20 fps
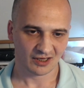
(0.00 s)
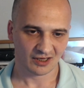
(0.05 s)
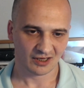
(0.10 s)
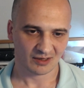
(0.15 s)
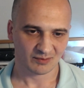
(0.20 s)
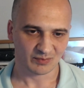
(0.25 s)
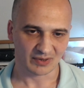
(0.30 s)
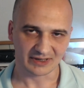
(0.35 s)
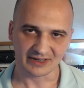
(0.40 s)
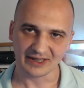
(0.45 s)

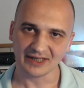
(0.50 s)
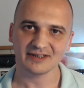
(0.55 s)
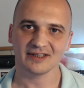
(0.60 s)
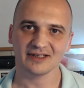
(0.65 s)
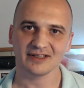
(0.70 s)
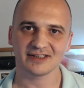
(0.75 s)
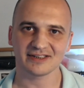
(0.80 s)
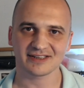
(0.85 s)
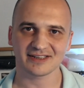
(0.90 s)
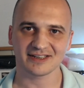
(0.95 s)
but then
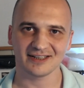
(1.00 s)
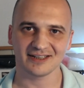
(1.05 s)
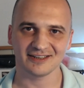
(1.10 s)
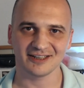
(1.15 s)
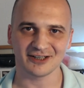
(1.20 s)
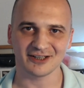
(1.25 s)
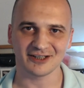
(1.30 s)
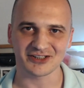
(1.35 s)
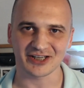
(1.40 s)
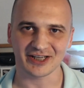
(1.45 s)
there is
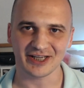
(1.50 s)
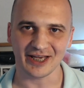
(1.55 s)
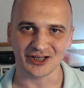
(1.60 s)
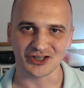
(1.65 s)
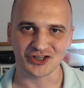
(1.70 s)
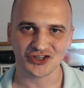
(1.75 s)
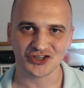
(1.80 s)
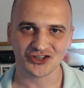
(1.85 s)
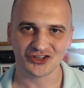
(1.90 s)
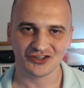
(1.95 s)
a
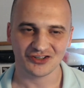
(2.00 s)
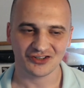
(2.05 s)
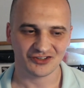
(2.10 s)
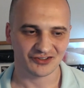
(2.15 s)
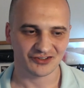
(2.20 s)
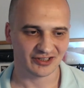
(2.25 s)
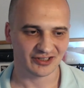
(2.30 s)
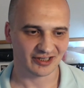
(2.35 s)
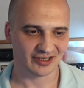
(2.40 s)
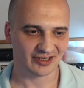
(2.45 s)
catch.
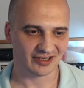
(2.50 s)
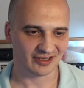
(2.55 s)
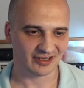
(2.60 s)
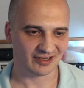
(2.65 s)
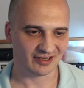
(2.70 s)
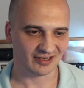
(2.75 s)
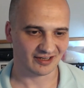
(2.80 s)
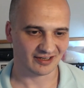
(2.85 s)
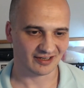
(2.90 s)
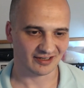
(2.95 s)

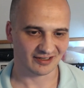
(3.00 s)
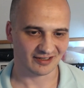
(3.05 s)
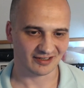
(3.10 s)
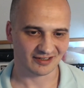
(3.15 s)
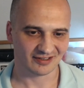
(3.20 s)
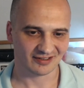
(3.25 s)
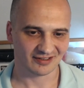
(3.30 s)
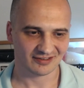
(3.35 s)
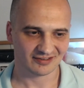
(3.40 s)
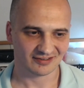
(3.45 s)

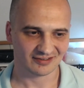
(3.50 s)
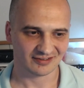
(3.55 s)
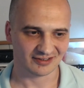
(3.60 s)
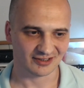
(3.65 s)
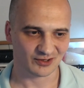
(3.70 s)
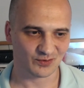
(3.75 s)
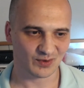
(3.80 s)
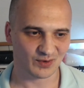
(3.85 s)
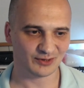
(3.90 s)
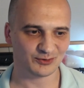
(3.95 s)
The
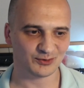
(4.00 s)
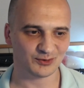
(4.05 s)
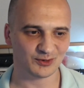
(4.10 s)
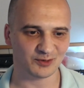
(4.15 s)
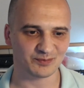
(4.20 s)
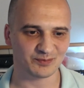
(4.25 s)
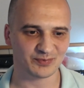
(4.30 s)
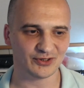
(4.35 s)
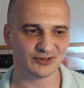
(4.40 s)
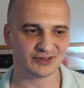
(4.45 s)
quantum
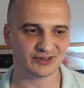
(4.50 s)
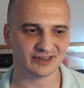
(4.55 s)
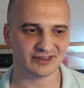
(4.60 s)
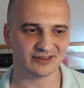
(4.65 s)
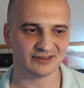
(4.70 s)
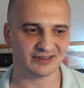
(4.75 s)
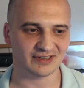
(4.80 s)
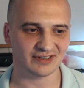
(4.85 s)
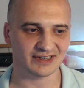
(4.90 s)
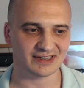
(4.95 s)

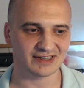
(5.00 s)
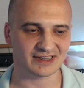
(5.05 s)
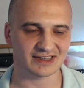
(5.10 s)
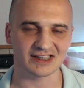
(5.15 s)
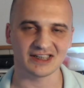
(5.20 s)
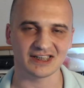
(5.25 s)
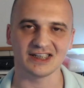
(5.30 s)
computer is as